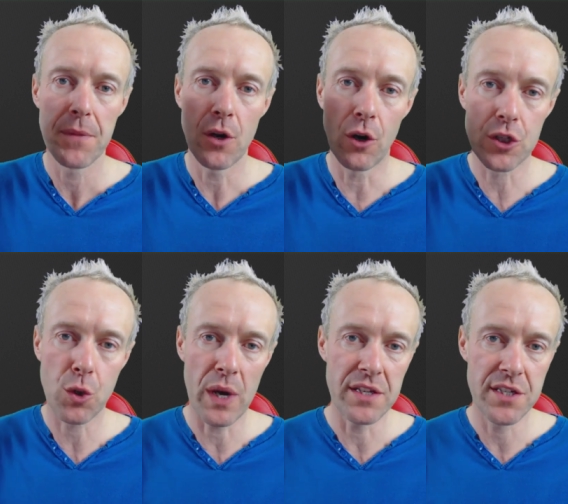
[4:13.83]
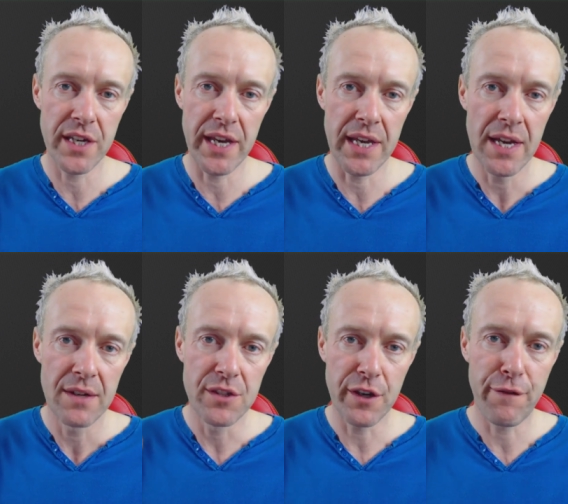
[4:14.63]
or 20
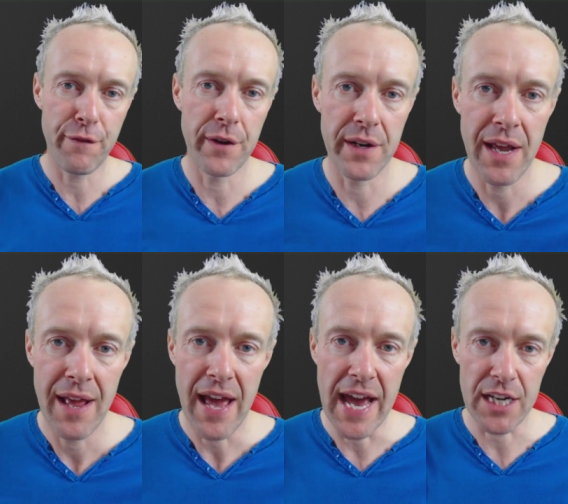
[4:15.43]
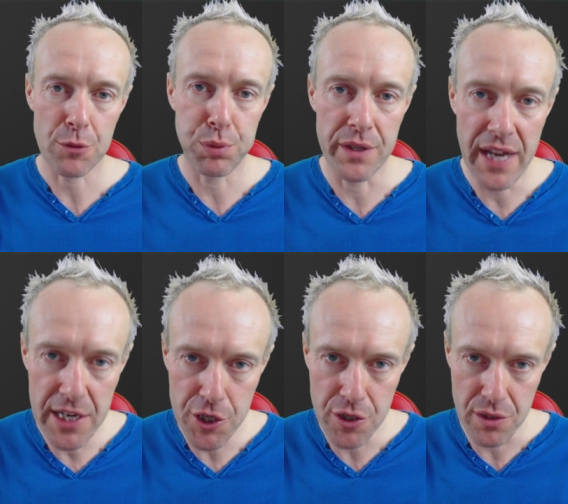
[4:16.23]
different
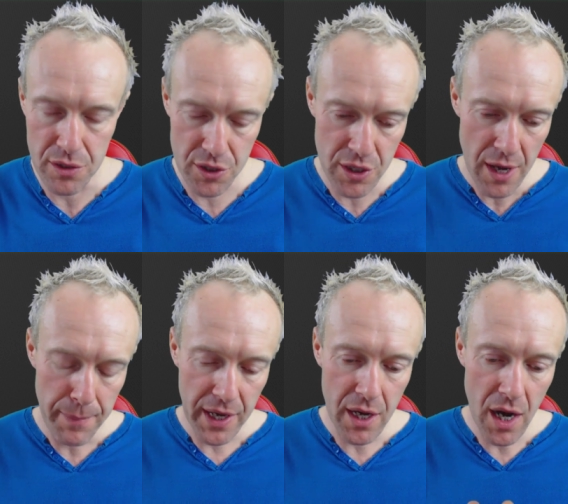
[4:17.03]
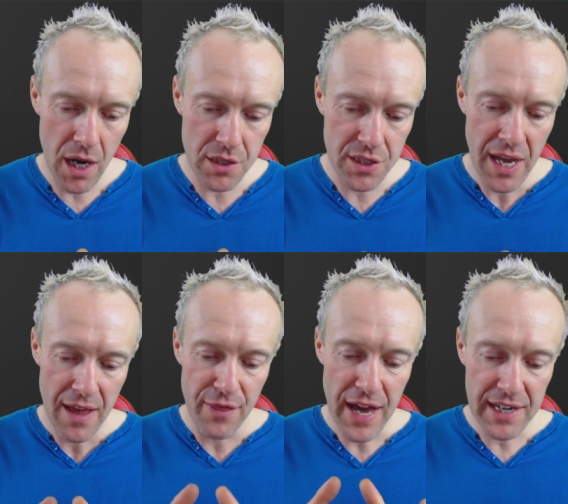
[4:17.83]
explanations because
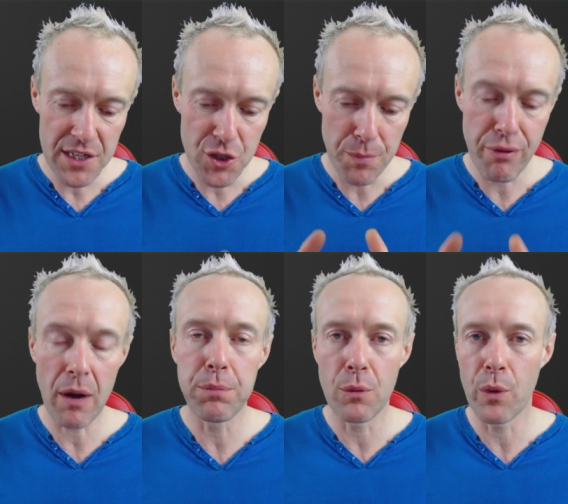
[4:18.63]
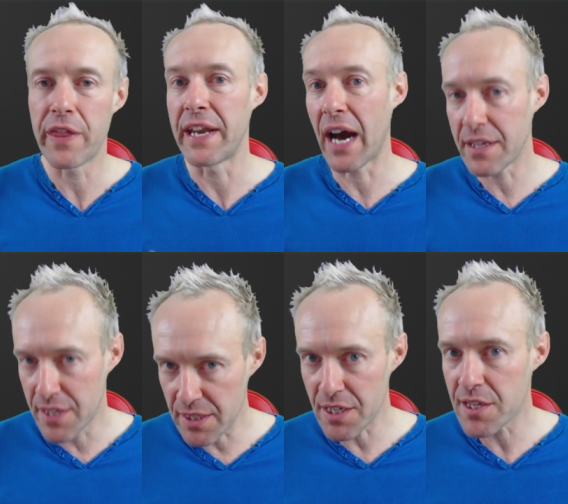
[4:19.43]
that is the problem with it. I
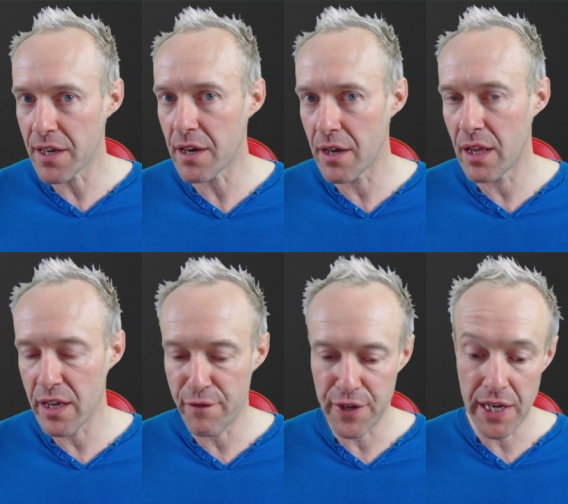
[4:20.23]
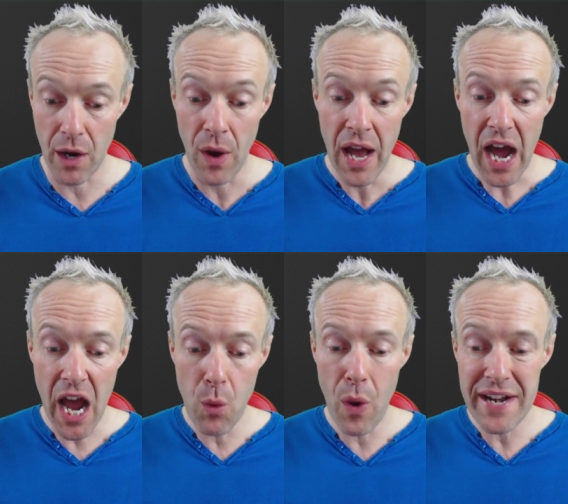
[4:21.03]
did this in an earlier video.
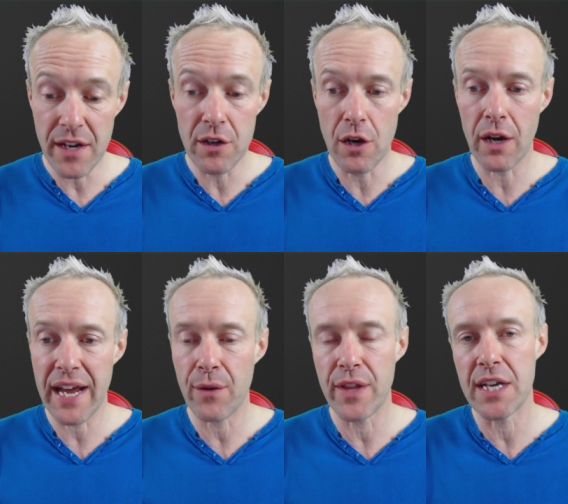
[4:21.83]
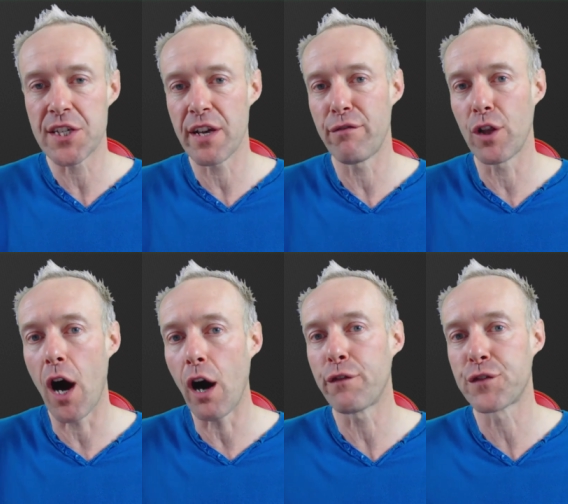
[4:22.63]
I went and got out there several
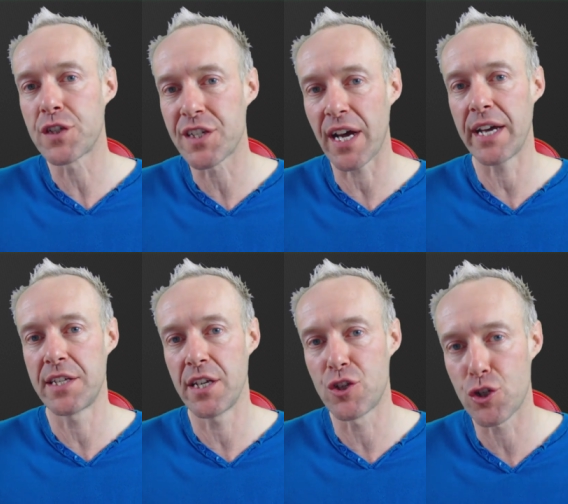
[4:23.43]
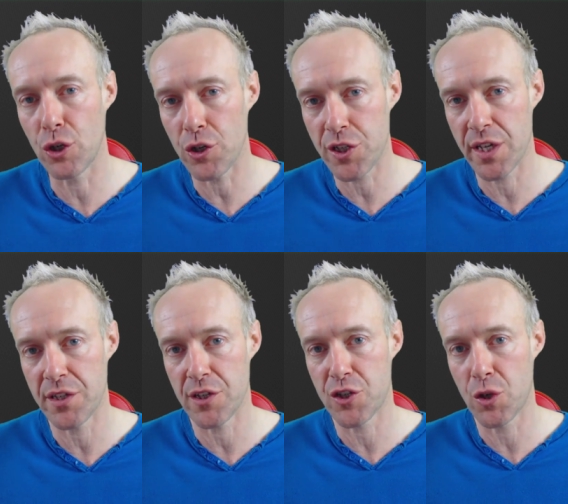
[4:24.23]
oft-cited
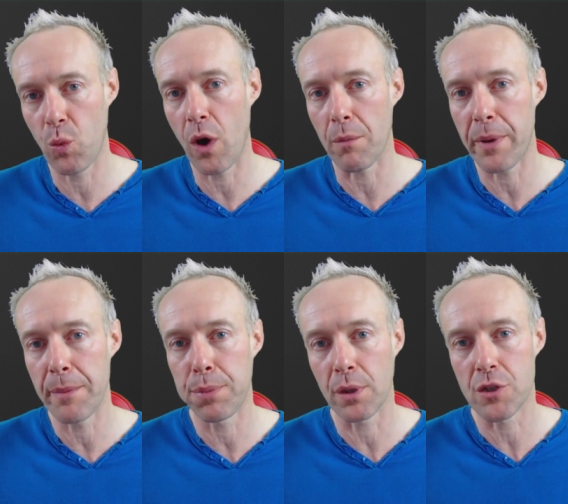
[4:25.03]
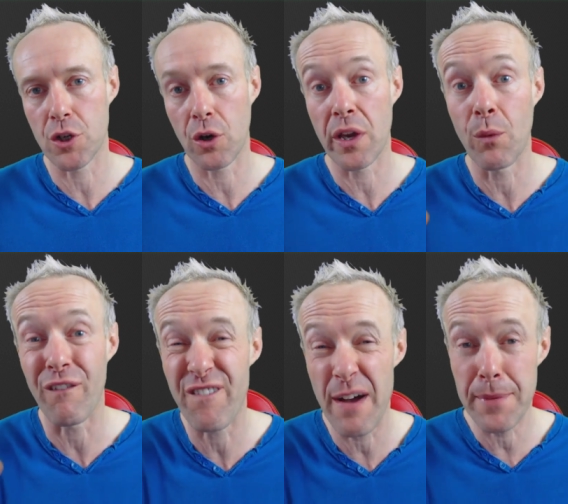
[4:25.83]
sources as to what people are talking,
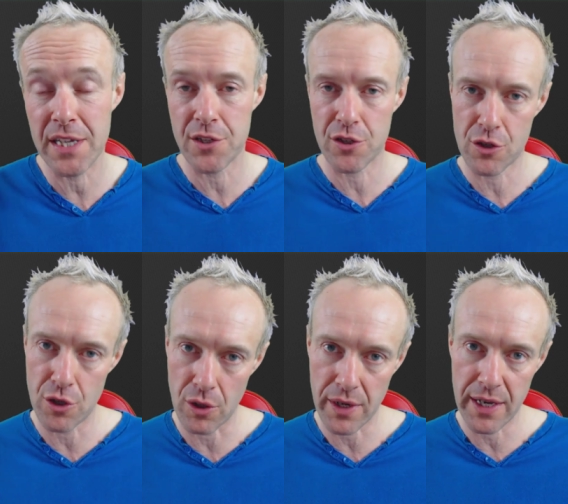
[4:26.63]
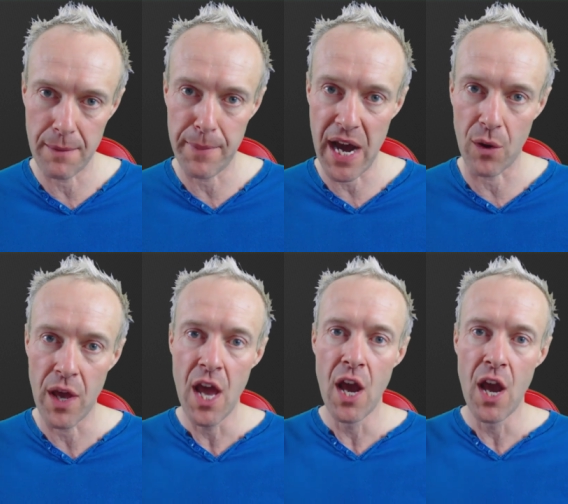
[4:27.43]
what feminists are talking about